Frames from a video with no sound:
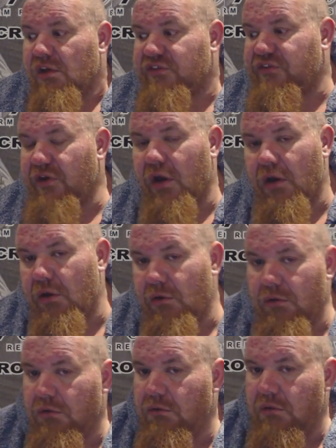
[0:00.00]

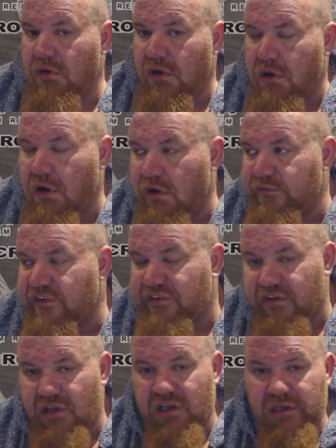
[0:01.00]
So,
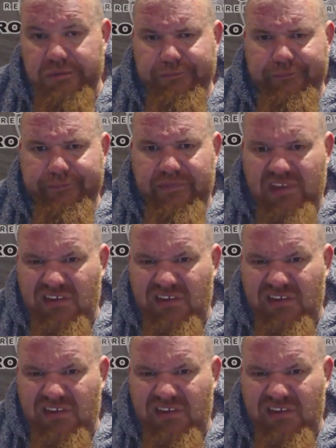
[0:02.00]
obviously,